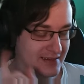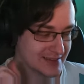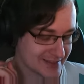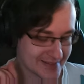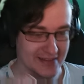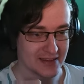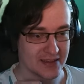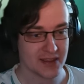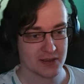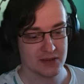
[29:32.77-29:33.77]
It's a
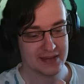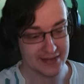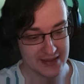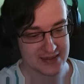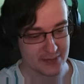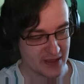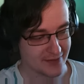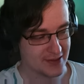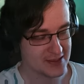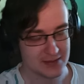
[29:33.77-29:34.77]
really decent
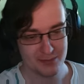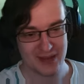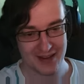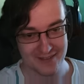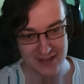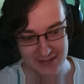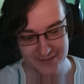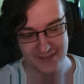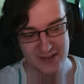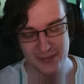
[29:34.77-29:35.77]
buff. It's by
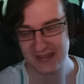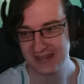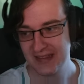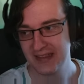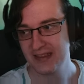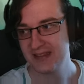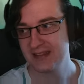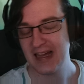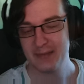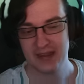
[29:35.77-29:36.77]
50%
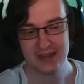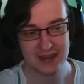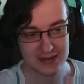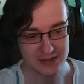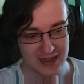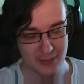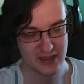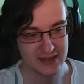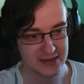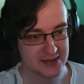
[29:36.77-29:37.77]
increase how many
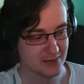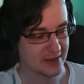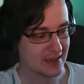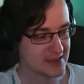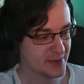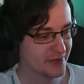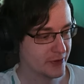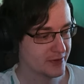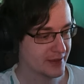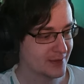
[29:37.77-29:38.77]
abilities it will cast.
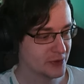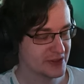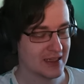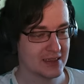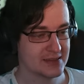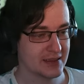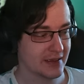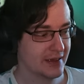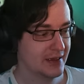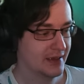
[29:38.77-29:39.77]
Before it was
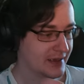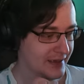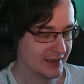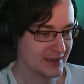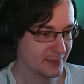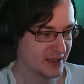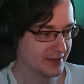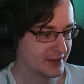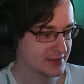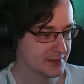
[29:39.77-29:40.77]
casting 8
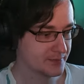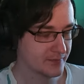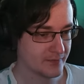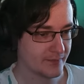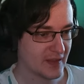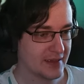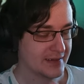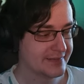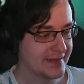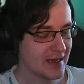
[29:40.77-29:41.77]
abilities,
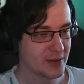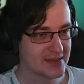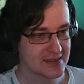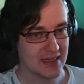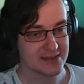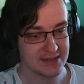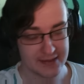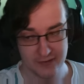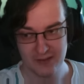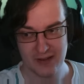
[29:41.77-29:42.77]
now it's
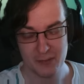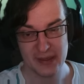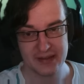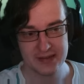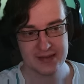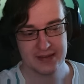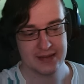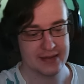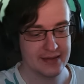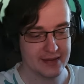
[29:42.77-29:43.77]
casting 12 abilities.
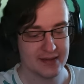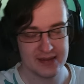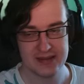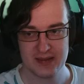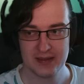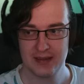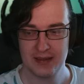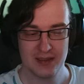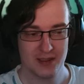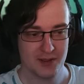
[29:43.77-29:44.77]
They increase
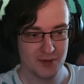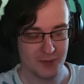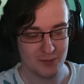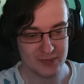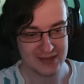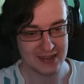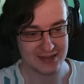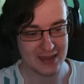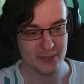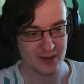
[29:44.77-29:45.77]

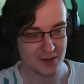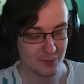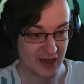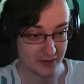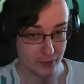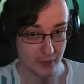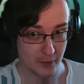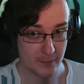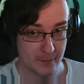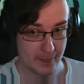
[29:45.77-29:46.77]
that number by 4.